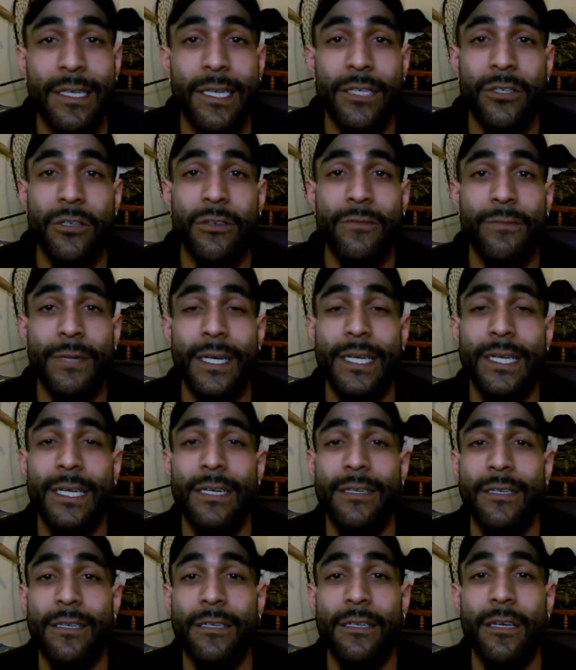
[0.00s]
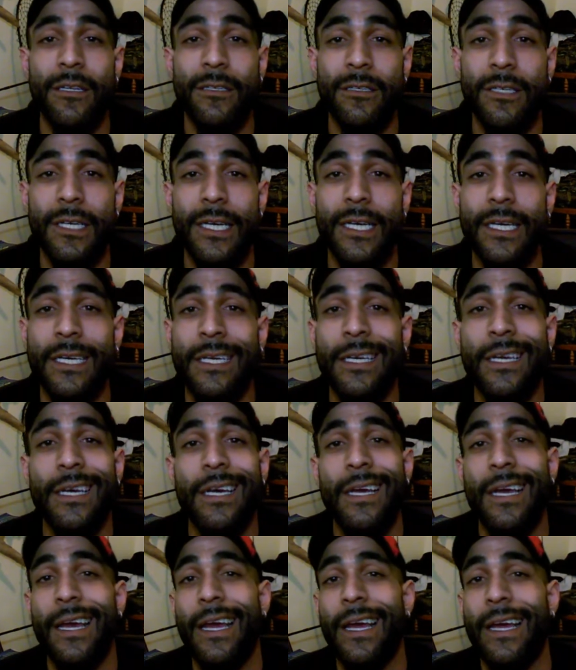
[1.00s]
I drove by down there the other day,
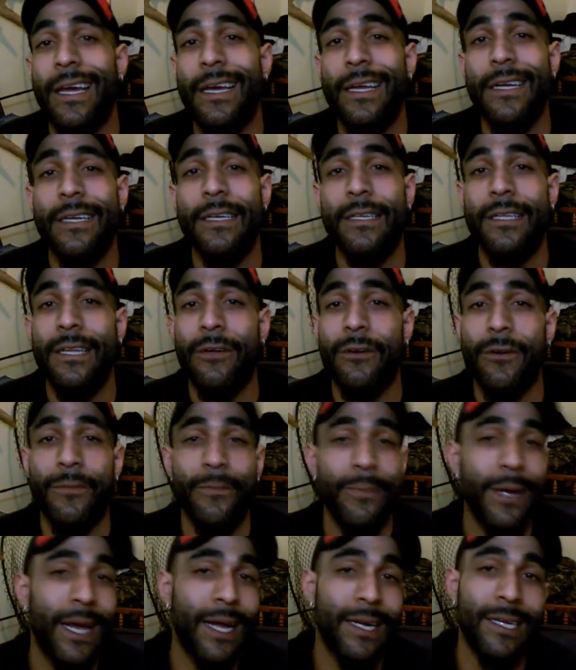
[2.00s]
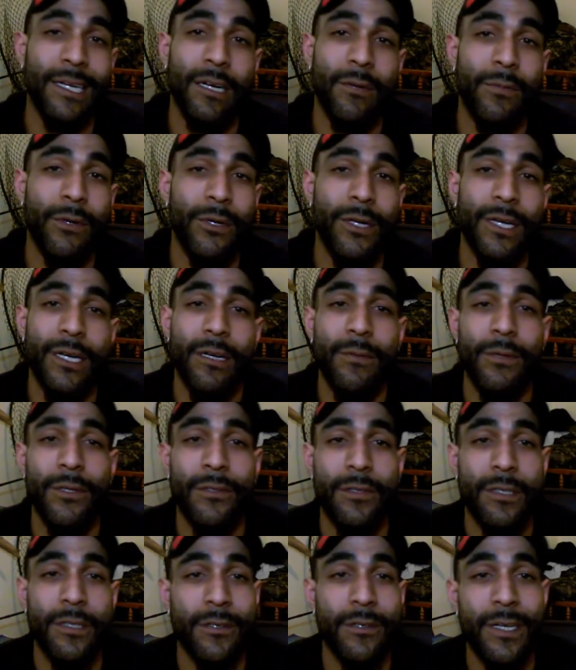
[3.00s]
and they were packed elbow to elbow,
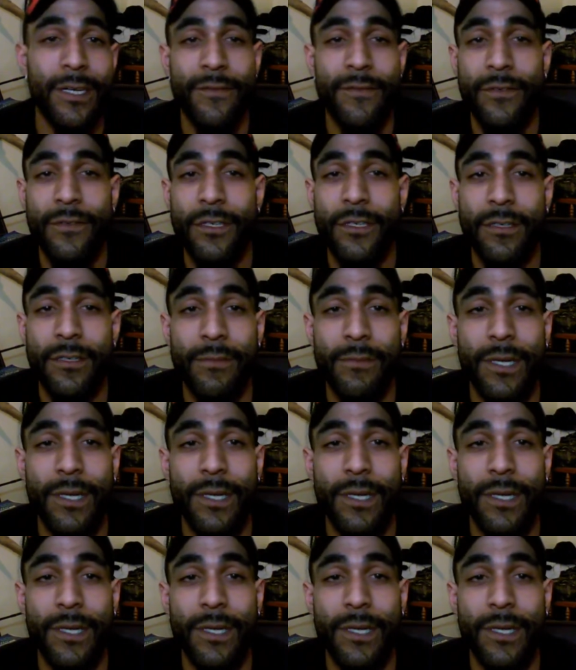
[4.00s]
steelhead fishing.